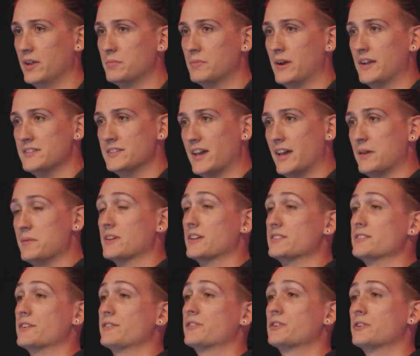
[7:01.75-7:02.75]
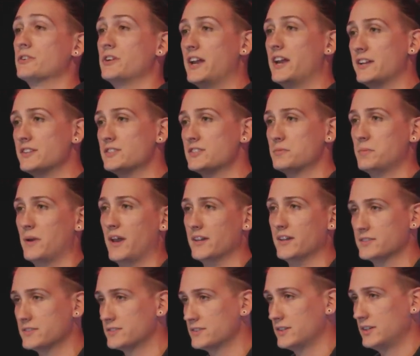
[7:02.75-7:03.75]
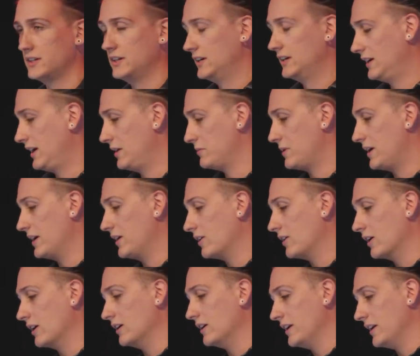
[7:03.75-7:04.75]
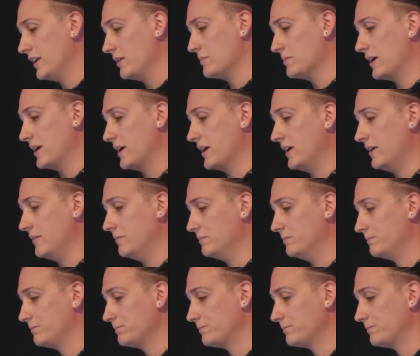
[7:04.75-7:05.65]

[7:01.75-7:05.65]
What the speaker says: in my day because I've created space in my heart and in my head.